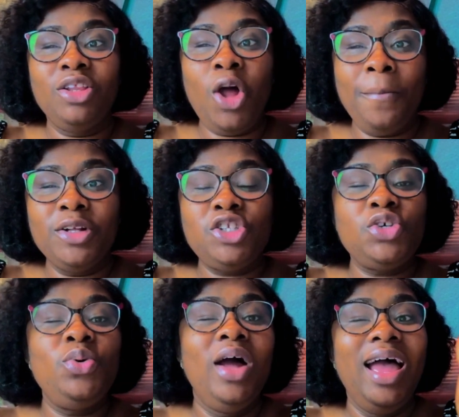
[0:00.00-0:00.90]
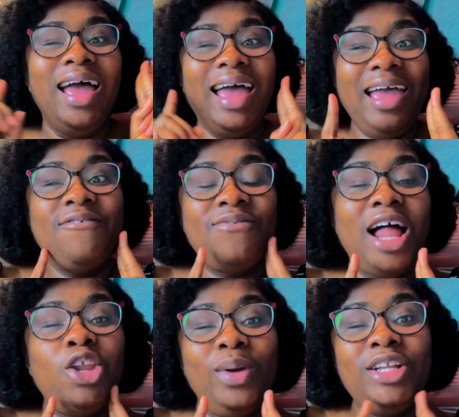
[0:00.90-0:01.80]
number 2,
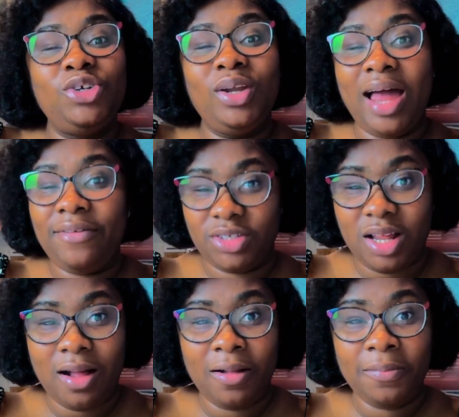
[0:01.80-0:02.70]
evaluate your lifestyle.